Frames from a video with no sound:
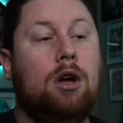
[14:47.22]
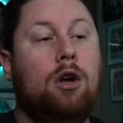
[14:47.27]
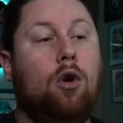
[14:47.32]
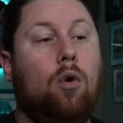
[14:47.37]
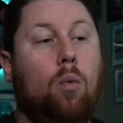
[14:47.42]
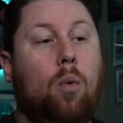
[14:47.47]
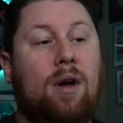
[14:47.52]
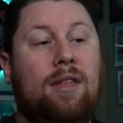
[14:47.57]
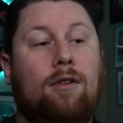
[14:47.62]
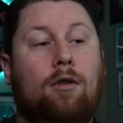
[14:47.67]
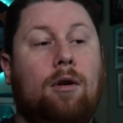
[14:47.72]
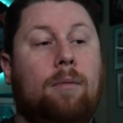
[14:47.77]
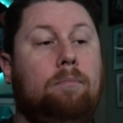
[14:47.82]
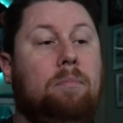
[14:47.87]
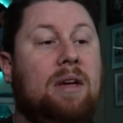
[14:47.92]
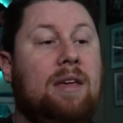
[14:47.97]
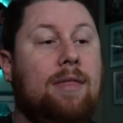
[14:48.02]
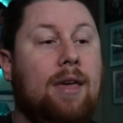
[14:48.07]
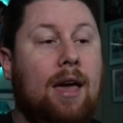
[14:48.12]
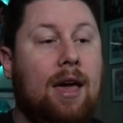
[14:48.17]
whether it be
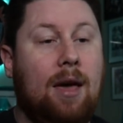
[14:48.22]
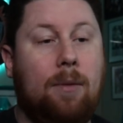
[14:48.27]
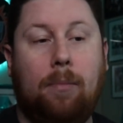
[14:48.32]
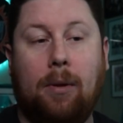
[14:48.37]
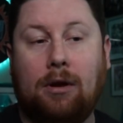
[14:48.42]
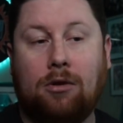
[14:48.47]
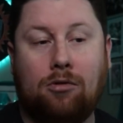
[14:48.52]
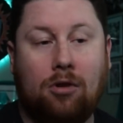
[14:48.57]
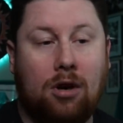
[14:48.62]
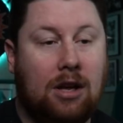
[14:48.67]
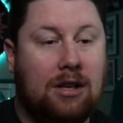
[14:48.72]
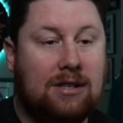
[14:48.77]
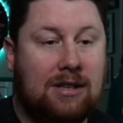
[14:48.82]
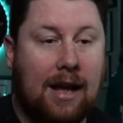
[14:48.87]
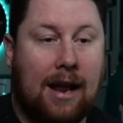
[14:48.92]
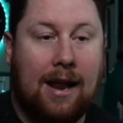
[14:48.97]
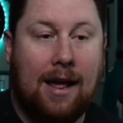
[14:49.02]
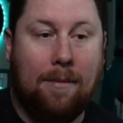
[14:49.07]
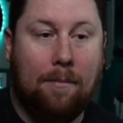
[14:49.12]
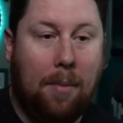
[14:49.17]
the hip injury set
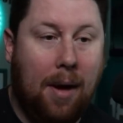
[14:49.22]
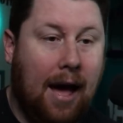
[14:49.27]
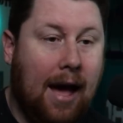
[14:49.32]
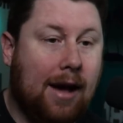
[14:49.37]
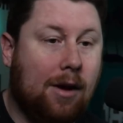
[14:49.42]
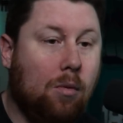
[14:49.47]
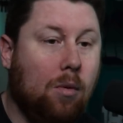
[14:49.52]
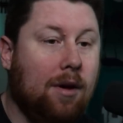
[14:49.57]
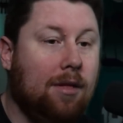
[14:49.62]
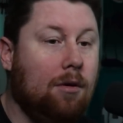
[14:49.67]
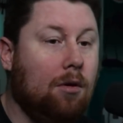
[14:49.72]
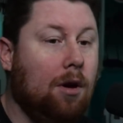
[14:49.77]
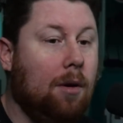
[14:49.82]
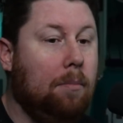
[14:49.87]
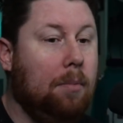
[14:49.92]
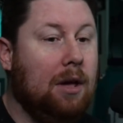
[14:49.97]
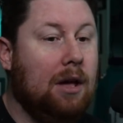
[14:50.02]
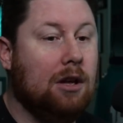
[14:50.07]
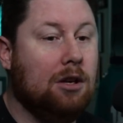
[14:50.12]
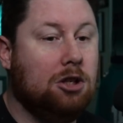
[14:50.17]
him back, whether it
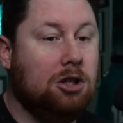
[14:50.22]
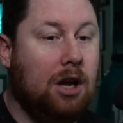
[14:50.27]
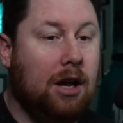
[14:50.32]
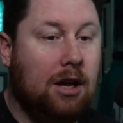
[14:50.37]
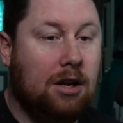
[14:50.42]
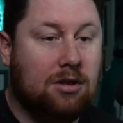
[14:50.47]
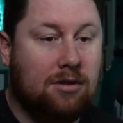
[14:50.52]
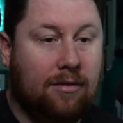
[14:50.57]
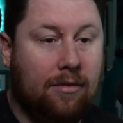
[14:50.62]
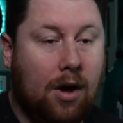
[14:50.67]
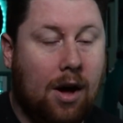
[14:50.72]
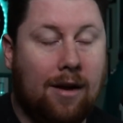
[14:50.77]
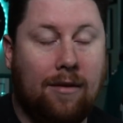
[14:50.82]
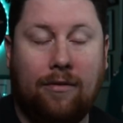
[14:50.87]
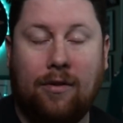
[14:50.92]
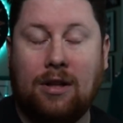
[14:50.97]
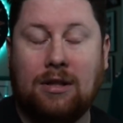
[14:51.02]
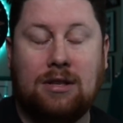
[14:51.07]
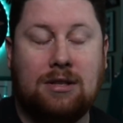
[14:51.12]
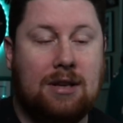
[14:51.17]
be a change of
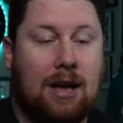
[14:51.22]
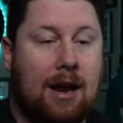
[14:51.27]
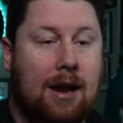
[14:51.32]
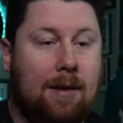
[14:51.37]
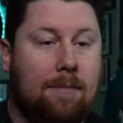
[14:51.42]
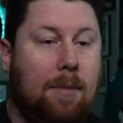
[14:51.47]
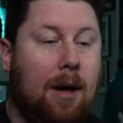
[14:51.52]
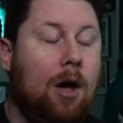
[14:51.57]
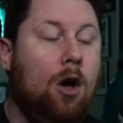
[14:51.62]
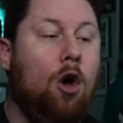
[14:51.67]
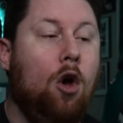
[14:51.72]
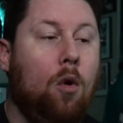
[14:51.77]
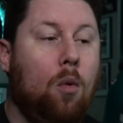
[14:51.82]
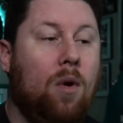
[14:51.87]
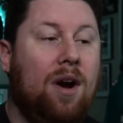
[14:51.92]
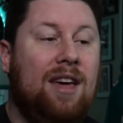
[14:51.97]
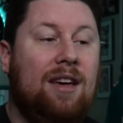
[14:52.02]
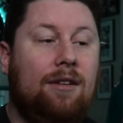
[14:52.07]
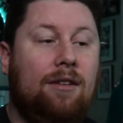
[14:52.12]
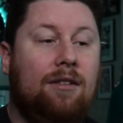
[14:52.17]
offense set him back.
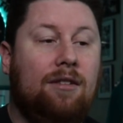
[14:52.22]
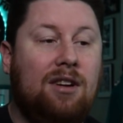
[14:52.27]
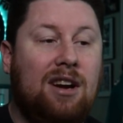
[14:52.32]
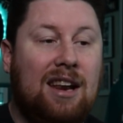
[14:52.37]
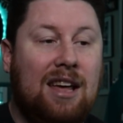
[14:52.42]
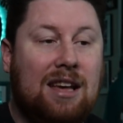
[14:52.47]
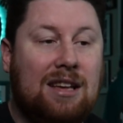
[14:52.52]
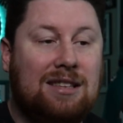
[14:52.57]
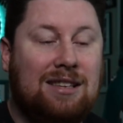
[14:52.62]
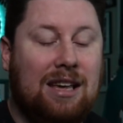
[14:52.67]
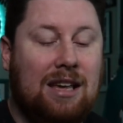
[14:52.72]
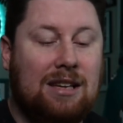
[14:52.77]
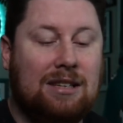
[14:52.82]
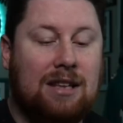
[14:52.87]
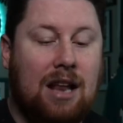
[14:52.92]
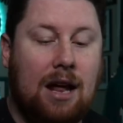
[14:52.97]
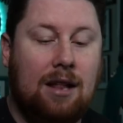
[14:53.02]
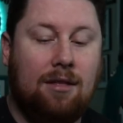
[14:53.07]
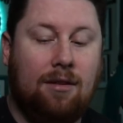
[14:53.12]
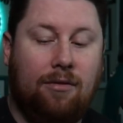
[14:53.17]
Whatever it is, he's
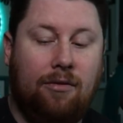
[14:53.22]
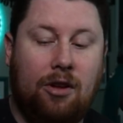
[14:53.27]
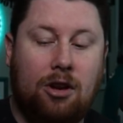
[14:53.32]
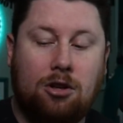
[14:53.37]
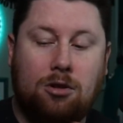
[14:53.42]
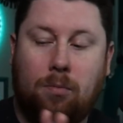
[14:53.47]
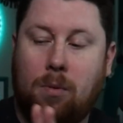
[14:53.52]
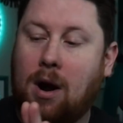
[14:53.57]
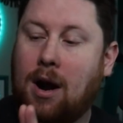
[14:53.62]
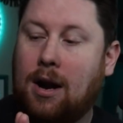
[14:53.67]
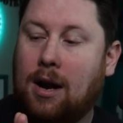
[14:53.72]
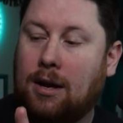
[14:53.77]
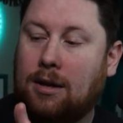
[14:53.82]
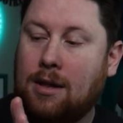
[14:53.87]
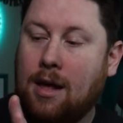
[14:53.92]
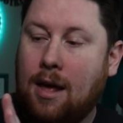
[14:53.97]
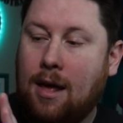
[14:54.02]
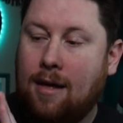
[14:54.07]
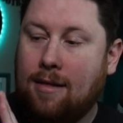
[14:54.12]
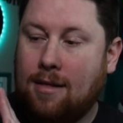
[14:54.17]
not the finished product
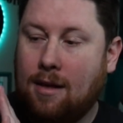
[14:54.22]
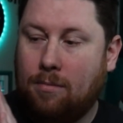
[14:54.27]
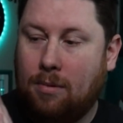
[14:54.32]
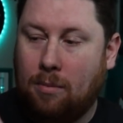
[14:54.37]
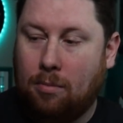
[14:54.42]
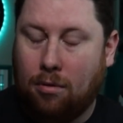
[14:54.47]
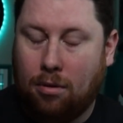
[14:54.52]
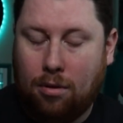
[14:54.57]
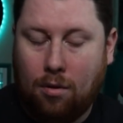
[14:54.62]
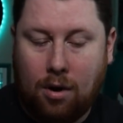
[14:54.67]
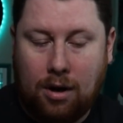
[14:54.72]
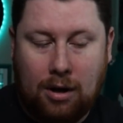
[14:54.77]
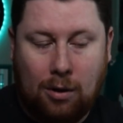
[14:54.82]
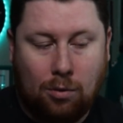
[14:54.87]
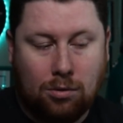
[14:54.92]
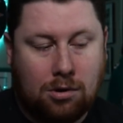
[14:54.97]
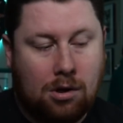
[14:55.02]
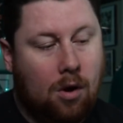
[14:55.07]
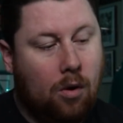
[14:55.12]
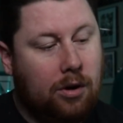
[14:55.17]
that people thought he was
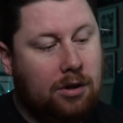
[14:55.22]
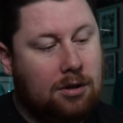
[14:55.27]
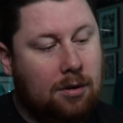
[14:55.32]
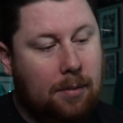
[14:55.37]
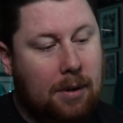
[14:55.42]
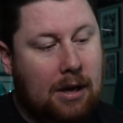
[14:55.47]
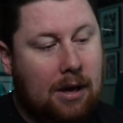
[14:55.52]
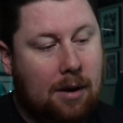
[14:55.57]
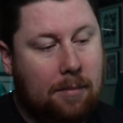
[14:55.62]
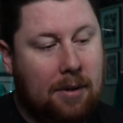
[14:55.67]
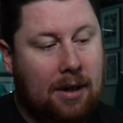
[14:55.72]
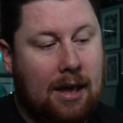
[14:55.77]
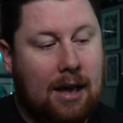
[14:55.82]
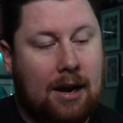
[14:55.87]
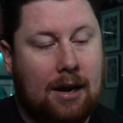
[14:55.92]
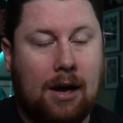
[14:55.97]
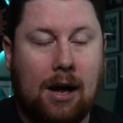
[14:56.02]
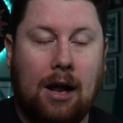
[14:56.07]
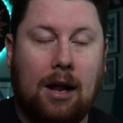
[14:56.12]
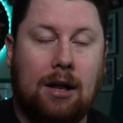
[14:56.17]
going to be coming out of
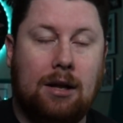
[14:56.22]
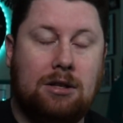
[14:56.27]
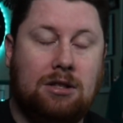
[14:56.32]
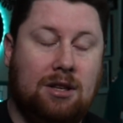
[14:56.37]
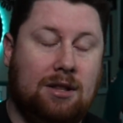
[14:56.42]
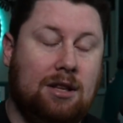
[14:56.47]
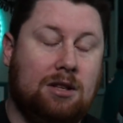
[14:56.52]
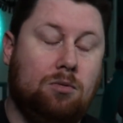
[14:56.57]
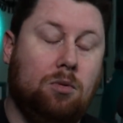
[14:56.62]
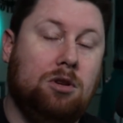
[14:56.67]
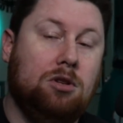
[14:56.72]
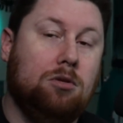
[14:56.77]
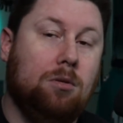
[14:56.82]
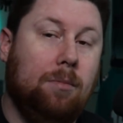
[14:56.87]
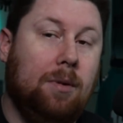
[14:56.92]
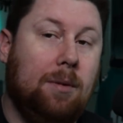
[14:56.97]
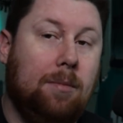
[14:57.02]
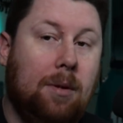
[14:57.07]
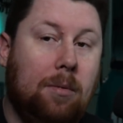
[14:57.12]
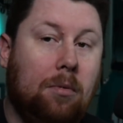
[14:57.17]
college, and that's why so many
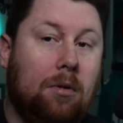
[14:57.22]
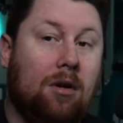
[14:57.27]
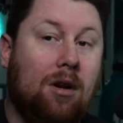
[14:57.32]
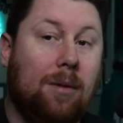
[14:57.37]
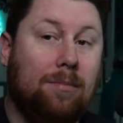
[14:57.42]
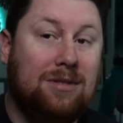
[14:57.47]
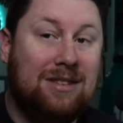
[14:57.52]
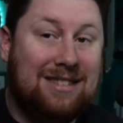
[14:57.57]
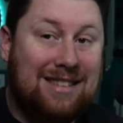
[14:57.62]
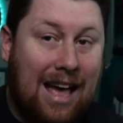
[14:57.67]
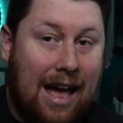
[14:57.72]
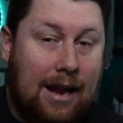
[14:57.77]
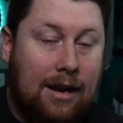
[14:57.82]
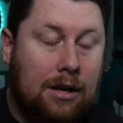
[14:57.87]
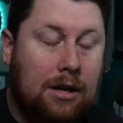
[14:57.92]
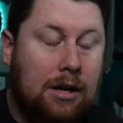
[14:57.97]
people are upset.